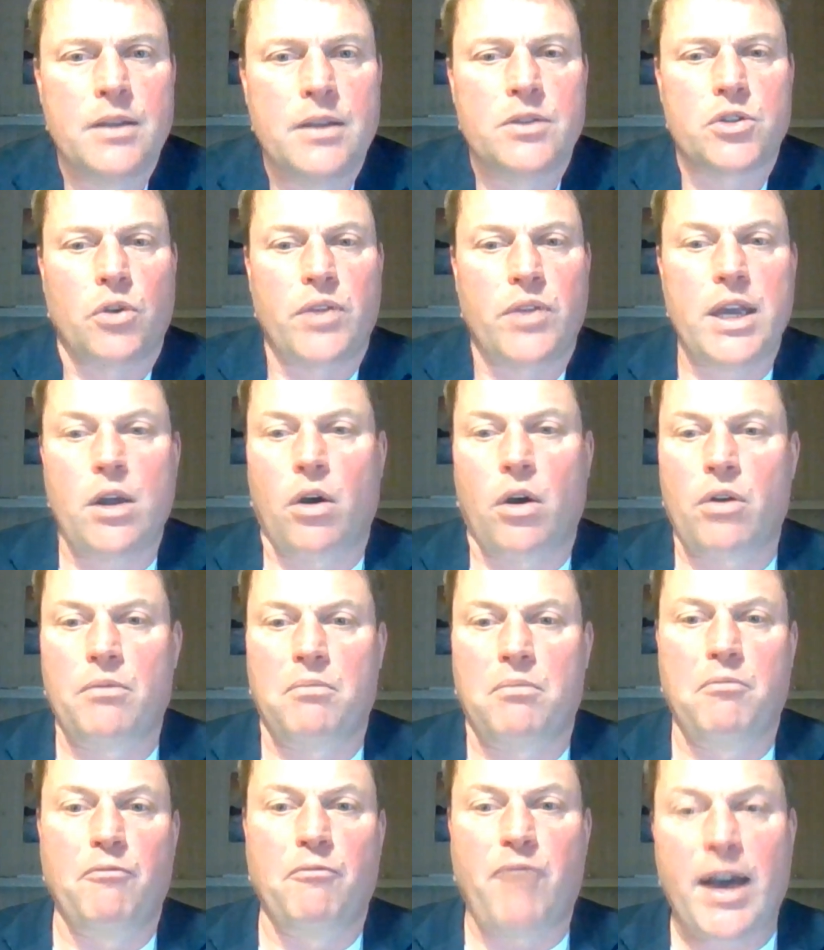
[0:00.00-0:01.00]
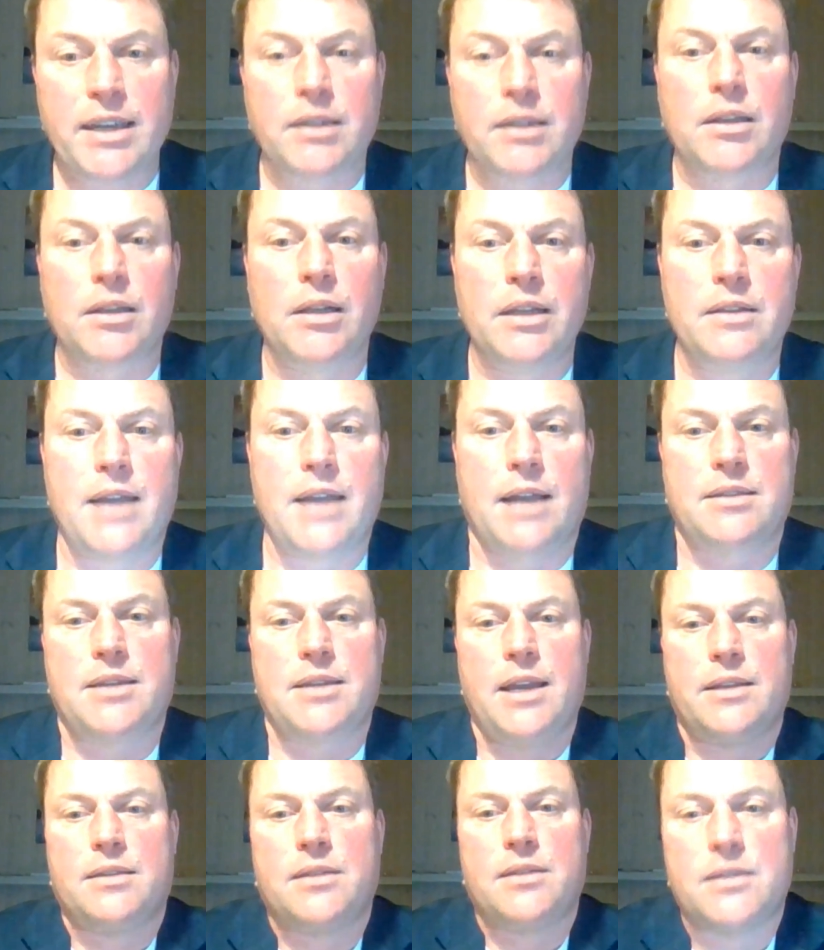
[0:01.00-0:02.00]
So they are vital in that
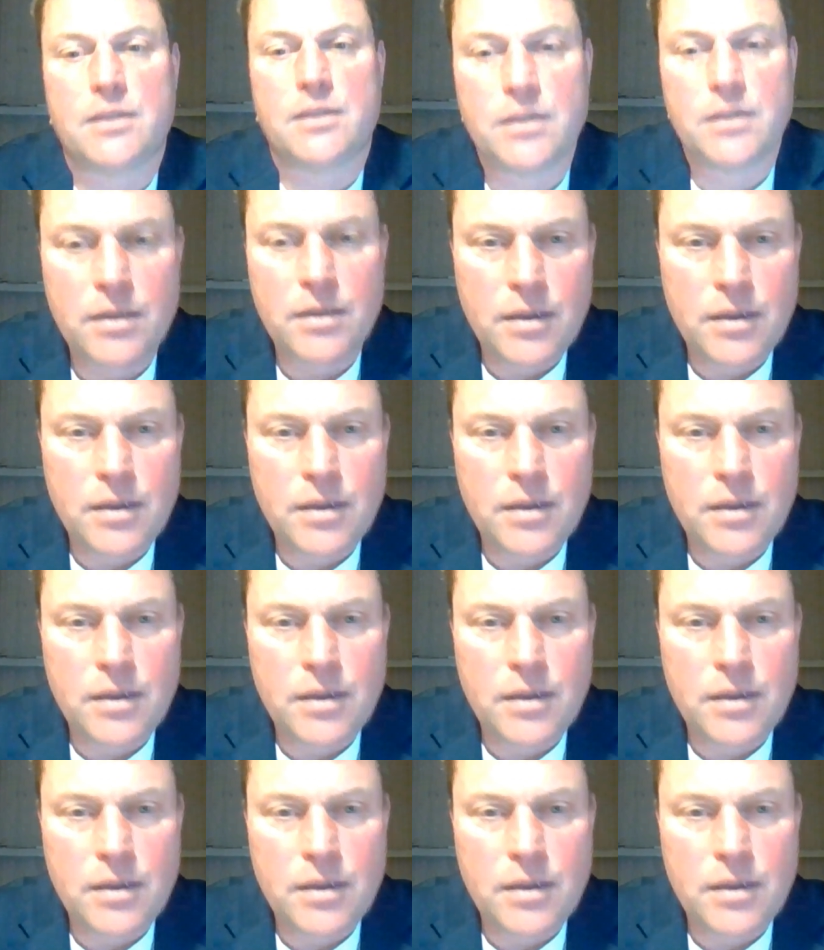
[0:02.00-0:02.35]
sense,